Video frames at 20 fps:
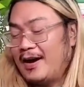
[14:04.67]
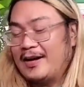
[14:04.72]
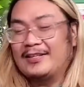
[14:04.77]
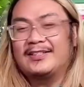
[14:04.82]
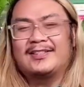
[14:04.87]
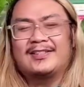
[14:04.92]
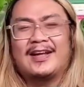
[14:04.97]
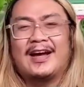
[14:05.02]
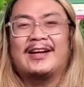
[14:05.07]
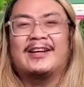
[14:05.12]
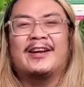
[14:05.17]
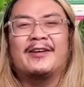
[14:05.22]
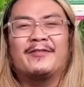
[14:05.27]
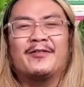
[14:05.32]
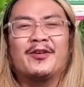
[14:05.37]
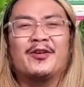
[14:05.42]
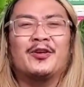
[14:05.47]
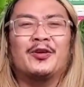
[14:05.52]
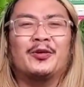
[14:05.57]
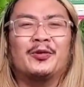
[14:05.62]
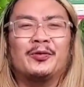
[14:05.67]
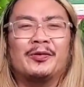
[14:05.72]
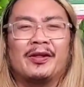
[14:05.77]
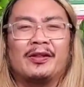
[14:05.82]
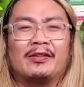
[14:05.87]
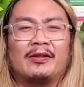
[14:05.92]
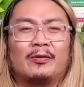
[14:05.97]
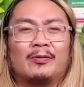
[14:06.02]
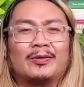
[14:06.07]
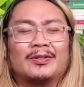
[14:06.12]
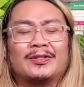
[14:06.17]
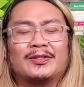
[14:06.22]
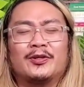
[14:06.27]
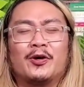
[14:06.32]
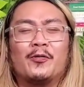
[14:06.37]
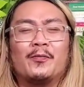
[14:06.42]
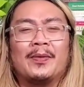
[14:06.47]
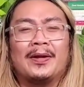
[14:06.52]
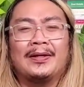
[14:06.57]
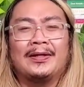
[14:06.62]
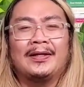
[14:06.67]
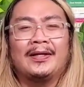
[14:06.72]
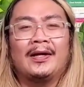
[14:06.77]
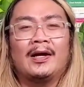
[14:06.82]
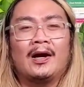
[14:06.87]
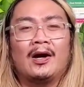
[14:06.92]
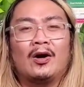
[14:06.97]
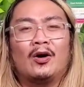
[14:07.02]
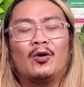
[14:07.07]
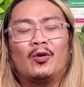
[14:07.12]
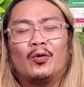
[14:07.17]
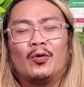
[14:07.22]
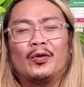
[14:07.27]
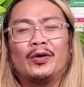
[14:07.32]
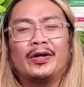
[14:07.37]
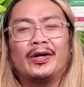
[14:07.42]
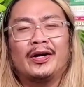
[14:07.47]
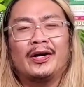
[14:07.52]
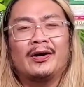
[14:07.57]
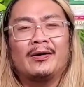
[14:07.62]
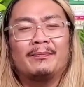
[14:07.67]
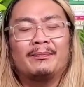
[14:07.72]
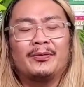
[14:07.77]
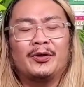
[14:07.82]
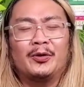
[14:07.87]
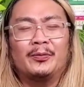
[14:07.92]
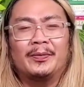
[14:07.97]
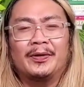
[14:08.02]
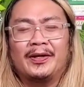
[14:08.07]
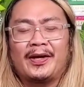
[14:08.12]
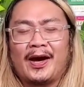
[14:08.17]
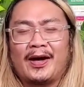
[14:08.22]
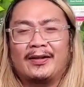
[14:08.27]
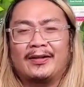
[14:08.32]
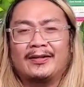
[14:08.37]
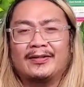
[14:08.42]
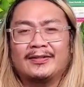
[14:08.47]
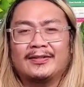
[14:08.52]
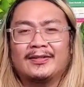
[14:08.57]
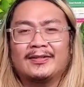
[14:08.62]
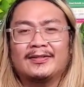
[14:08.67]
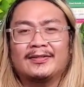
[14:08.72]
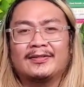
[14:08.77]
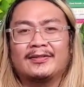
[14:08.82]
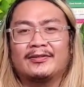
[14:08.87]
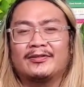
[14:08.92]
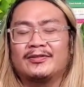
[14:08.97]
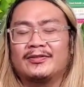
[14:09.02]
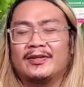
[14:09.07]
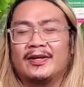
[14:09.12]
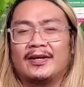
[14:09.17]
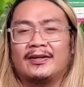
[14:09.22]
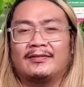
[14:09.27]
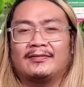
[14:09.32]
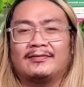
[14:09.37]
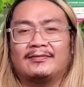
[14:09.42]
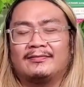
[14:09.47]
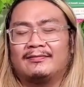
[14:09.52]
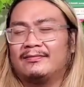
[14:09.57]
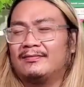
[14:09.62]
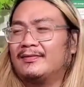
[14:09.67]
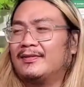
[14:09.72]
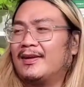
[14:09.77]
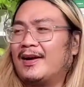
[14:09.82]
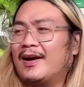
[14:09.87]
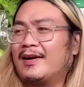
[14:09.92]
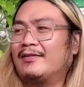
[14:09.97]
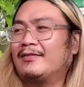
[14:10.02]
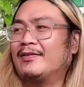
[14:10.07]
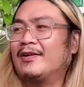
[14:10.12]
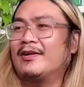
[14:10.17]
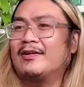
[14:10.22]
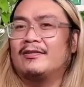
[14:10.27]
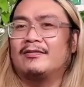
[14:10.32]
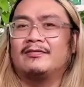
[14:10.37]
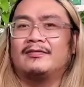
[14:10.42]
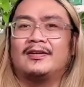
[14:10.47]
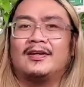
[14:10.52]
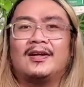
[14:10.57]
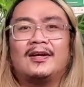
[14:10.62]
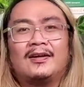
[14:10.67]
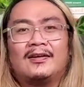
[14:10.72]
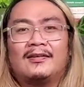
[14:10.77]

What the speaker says: I never knew that there were so many Hoya Pubicalyxes. There's like, I don't know.